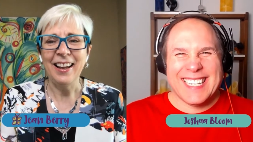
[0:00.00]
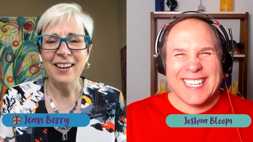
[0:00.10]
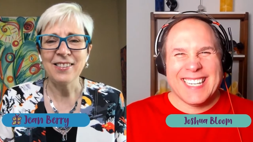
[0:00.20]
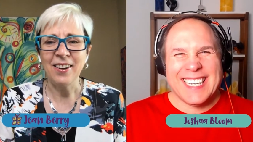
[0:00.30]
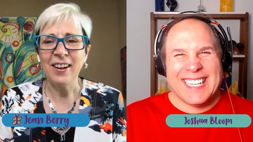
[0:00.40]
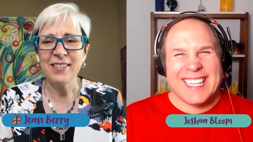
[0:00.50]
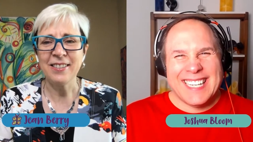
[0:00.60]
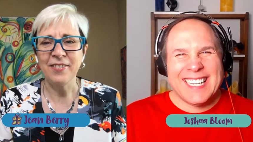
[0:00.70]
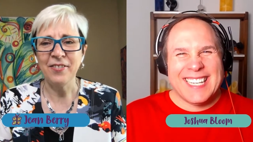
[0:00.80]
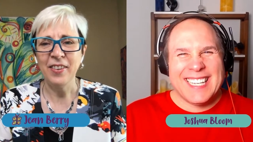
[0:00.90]
Speaker 1: that is
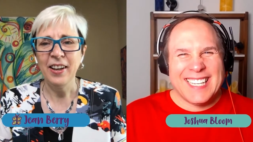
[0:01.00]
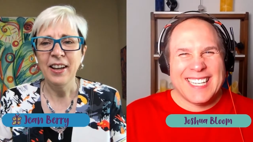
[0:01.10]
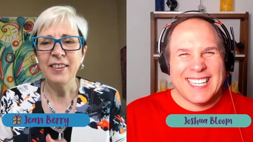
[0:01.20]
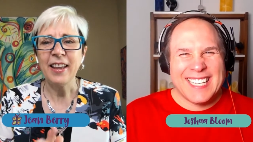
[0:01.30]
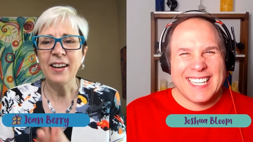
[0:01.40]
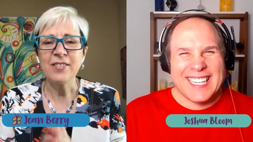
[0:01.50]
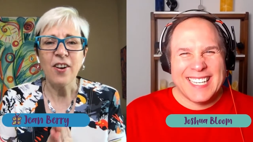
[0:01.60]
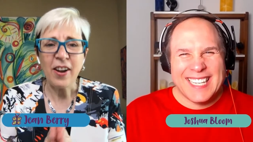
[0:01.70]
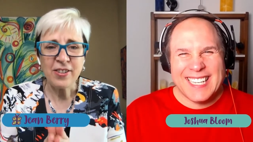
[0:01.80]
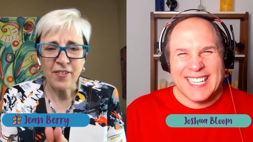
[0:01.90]
awesome. That
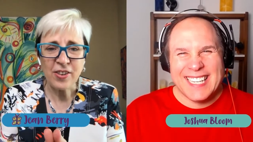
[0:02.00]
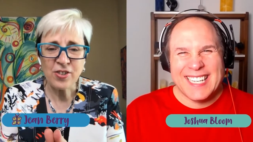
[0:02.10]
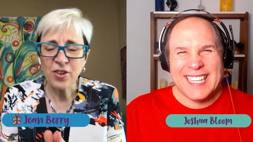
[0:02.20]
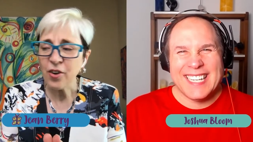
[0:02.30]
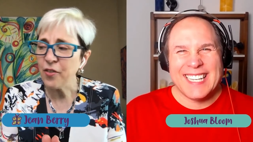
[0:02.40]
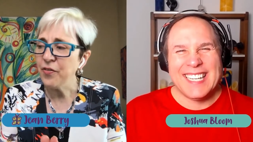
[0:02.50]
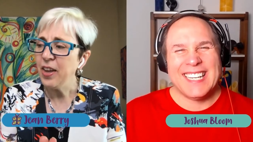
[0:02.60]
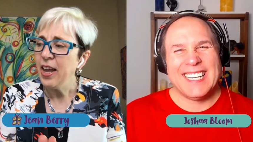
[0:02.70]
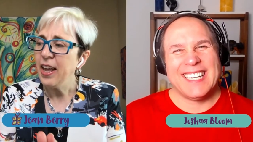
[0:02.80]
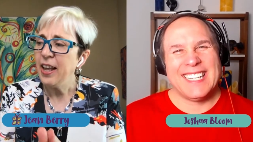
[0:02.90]
is awesome. And so,
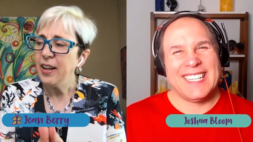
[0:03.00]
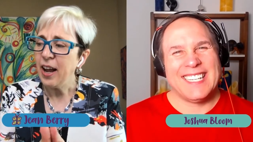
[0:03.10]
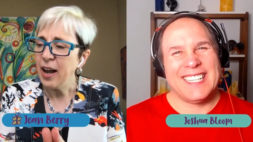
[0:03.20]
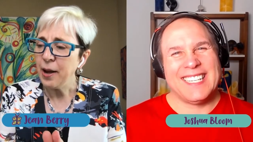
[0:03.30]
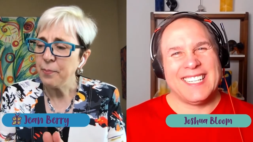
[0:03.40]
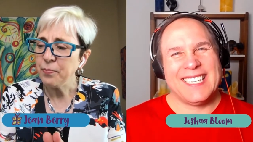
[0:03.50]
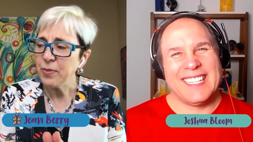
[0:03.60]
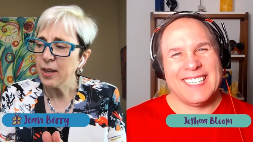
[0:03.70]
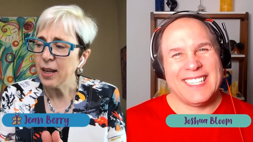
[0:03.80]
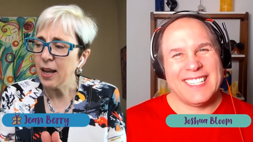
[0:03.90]

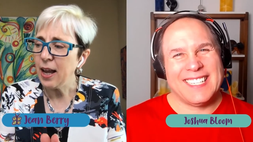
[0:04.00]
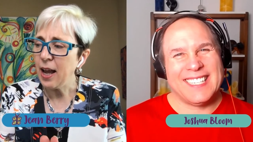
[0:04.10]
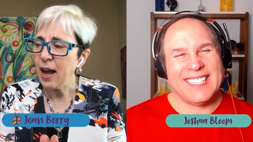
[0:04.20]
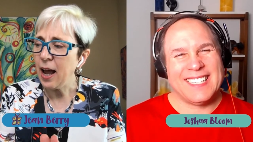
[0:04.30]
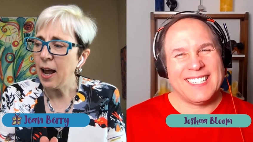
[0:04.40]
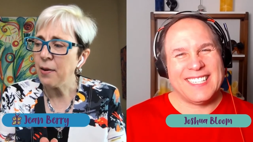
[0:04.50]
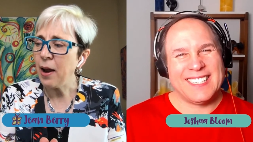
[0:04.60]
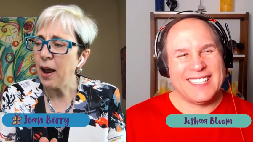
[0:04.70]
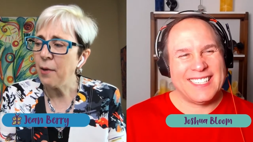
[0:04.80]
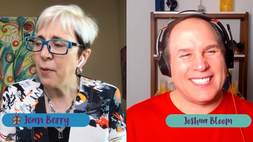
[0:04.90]
um,
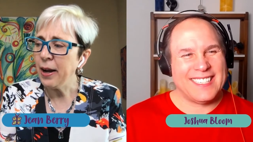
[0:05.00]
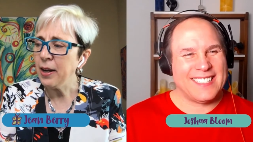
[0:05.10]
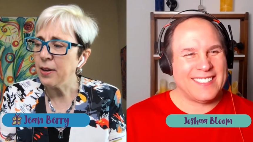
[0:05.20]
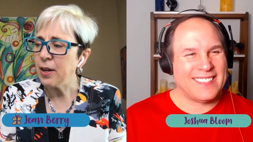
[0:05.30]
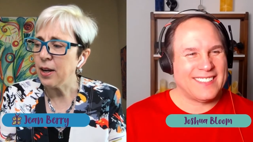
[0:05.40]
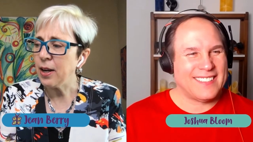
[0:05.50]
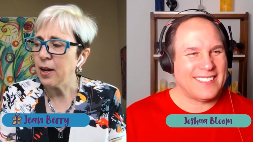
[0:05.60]
I I want to